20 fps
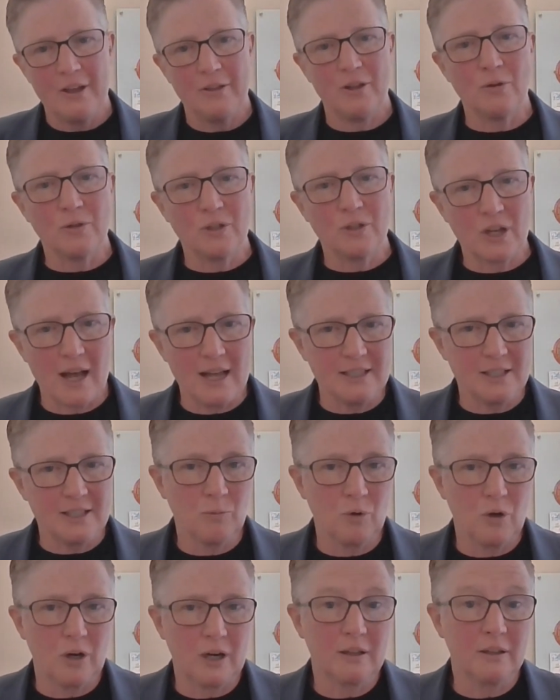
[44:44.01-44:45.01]
those kinds of
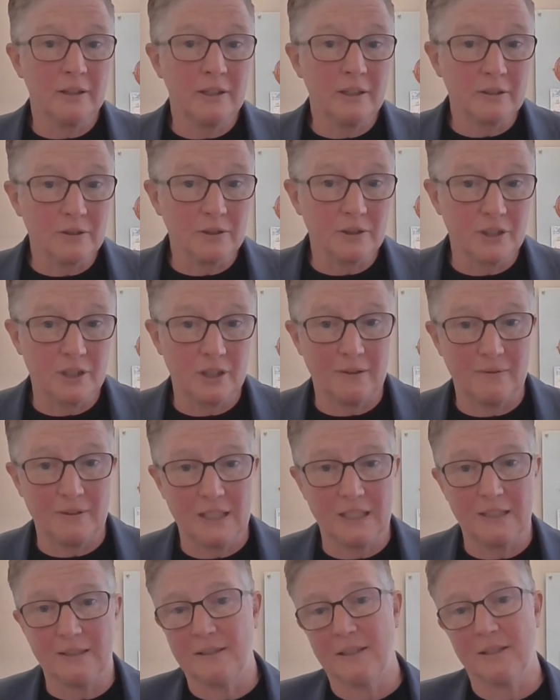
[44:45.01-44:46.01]
more clinical
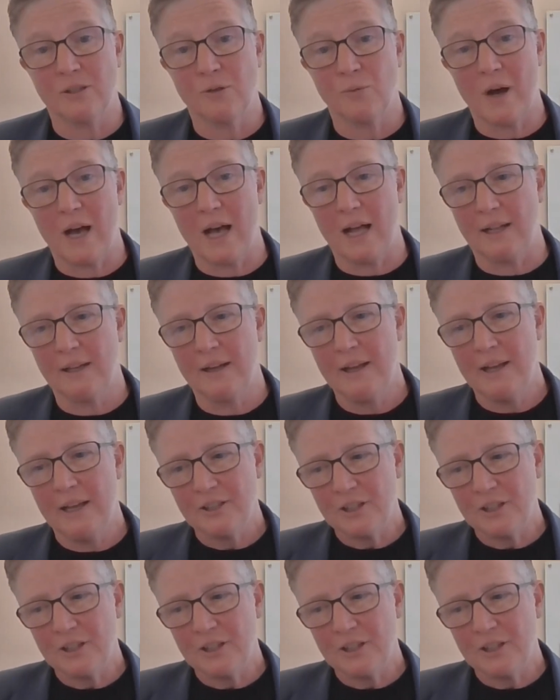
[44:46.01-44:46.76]
services as well.